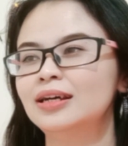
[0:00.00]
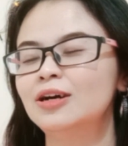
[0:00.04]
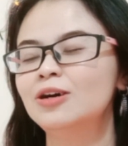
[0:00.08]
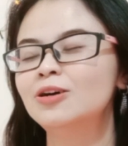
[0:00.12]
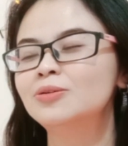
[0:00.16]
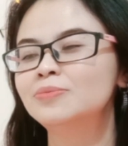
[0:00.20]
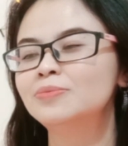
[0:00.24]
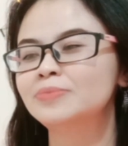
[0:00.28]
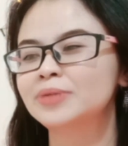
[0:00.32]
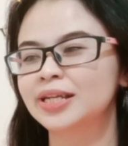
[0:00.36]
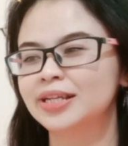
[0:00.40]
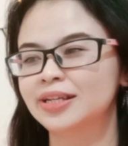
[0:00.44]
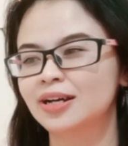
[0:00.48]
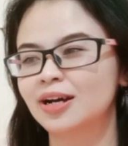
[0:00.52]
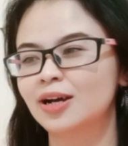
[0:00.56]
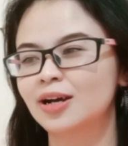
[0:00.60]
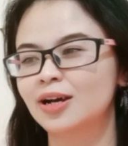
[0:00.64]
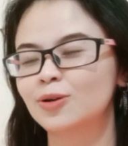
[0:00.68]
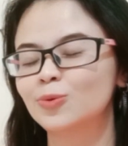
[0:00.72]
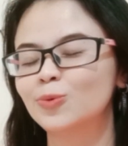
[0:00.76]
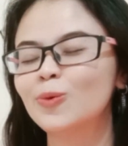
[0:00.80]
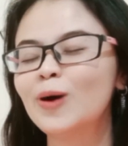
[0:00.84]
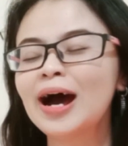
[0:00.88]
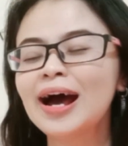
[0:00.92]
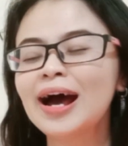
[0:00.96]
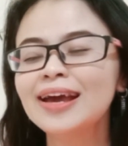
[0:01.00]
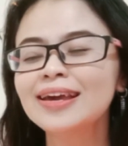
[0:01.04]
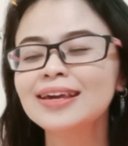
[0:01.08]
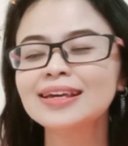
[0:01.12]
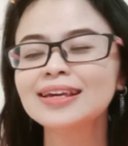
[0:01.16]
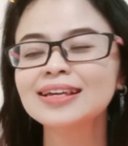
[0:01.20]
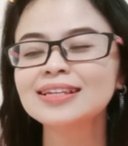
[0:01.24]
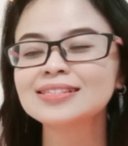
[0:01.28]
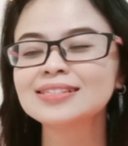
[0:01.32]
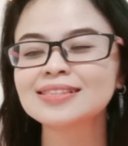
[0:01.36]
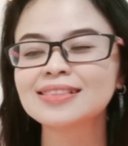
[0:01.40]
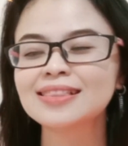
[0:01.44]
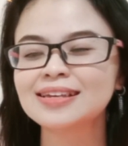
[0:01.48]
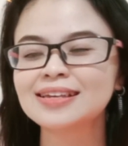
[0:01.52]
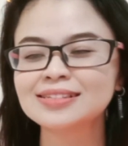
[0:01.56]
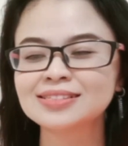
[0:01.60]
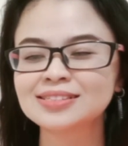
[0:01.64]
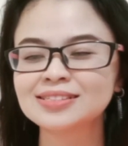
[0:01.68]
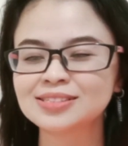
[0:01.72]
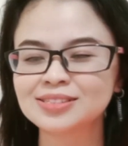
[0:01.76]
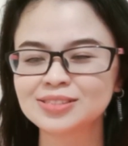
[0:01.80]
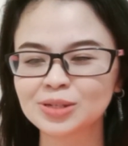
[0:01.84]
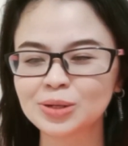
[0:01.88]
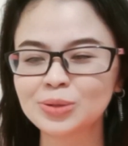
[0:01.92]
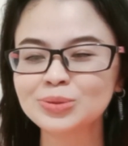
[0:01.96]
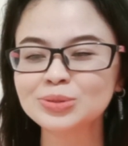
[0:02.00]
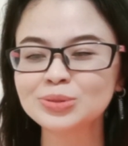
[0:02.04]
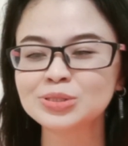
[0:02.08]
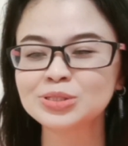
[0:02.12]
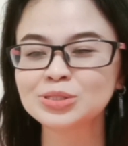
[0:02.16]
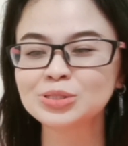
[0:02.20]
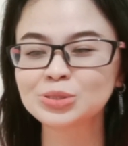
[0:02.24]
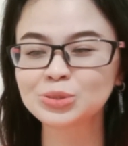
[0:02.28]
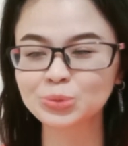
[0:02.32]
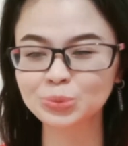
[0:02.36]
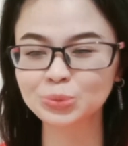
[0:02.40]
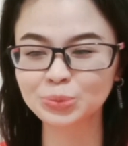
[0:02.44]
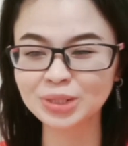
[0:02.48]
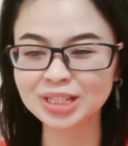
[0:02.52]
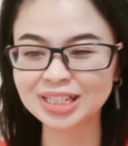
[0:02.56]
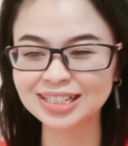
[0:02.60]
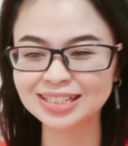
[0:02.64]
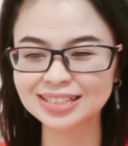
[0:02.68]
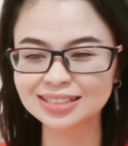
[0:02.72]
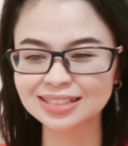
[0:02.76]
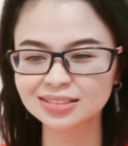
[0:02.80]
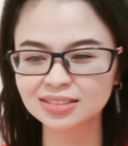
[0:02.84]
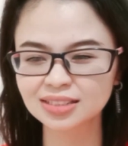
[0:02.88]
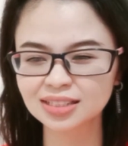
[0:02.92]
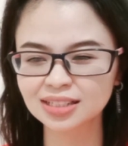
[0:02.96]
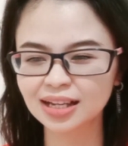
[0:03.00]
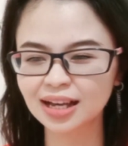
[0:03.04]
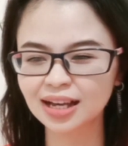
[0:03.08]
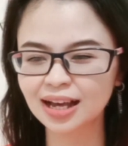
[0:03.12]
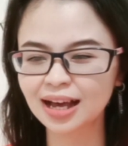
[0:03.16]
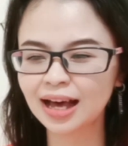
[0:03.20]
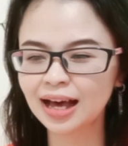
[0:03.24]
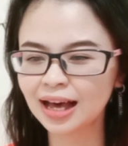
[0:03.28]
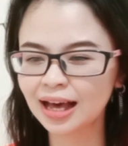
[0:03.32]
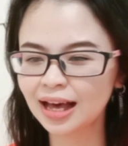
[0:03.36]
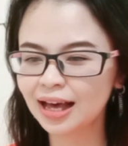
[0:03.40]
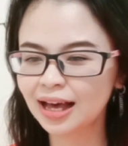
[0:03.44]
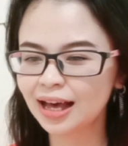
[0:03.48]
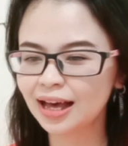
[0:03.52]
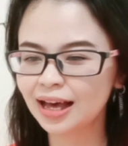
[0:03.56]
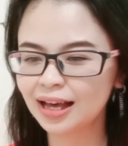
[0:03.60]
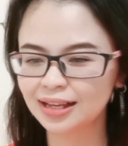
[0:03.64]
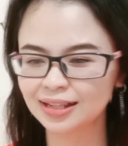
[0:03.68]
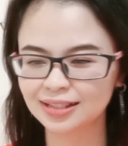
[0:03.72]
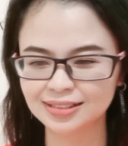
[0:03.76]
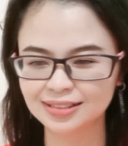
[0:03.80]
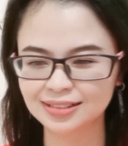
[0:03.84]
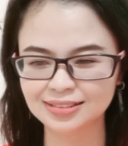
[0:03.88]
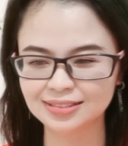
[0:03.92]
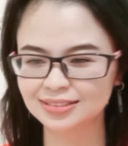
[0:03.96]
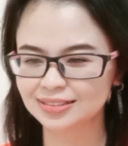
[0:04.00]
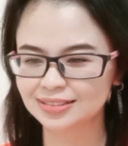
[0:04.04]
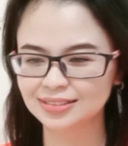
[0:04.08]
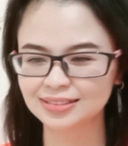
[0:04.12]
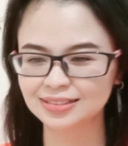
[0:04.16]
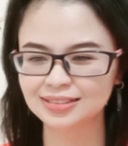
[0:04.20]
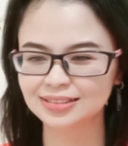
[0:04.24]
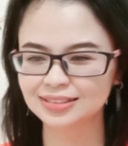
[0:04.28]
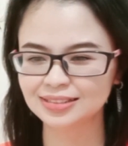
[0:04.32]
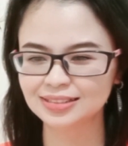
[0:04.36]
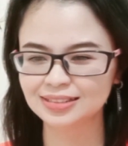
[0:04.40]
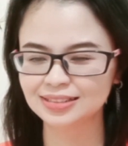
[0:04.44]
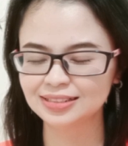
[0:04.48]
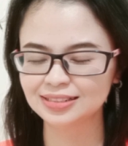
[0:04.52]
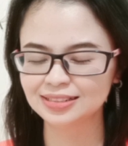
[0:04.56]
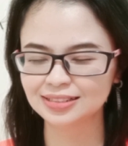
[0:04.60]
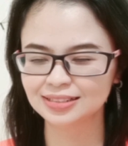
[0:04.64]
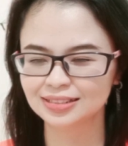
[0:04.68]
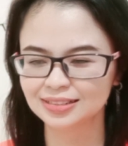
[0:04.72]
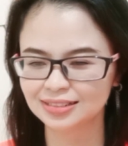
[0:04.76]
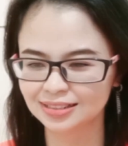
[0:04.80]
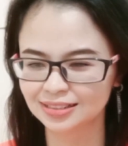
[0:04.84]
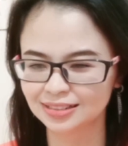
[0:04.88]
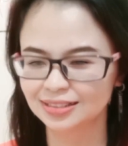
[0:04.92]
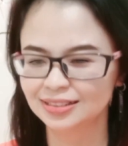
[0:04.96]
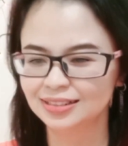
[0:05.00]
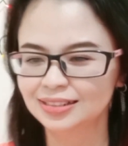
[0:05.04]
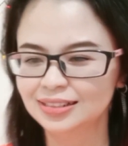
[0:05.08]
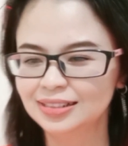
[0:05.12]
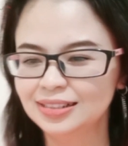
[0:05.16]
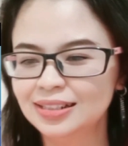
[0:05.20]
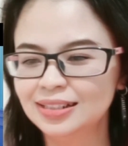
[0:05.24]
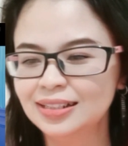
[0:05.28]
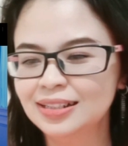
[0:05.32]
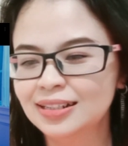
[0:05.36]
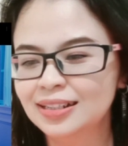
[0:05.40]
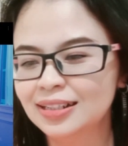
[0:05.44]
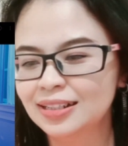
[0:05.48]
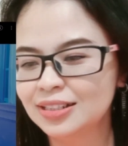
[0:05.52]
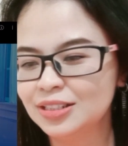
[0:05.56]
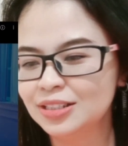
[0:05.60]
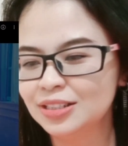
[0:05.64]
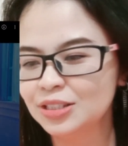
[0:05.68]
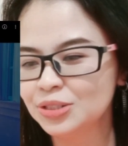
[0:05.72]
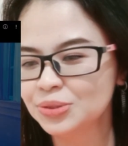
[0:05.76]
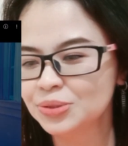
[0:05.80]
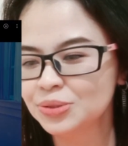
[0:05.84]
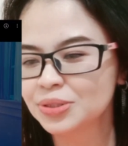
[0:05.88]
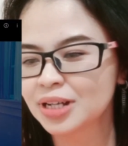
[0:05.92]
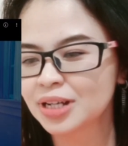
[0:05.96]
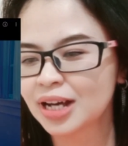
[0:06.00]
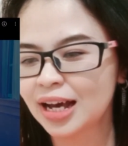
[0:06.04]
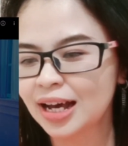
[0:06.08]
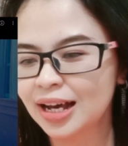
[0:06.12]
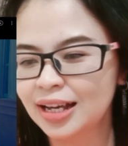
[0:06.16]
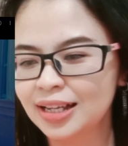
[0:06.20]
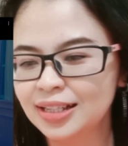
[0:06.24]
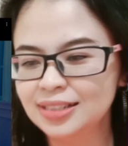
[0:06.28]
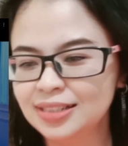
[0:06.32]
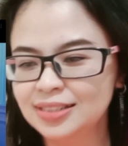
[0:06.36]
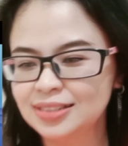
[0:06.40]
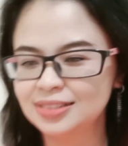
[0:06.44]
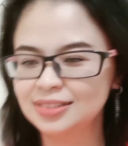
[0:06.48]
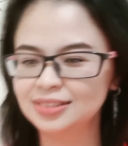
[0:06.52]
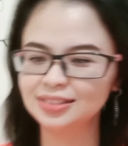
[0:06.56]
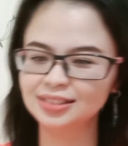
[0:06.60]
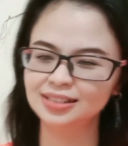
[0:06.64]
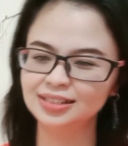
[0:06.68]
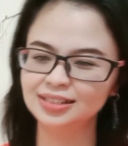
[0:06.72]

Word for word: oh my god why is this so sweet ah uh, oh you guys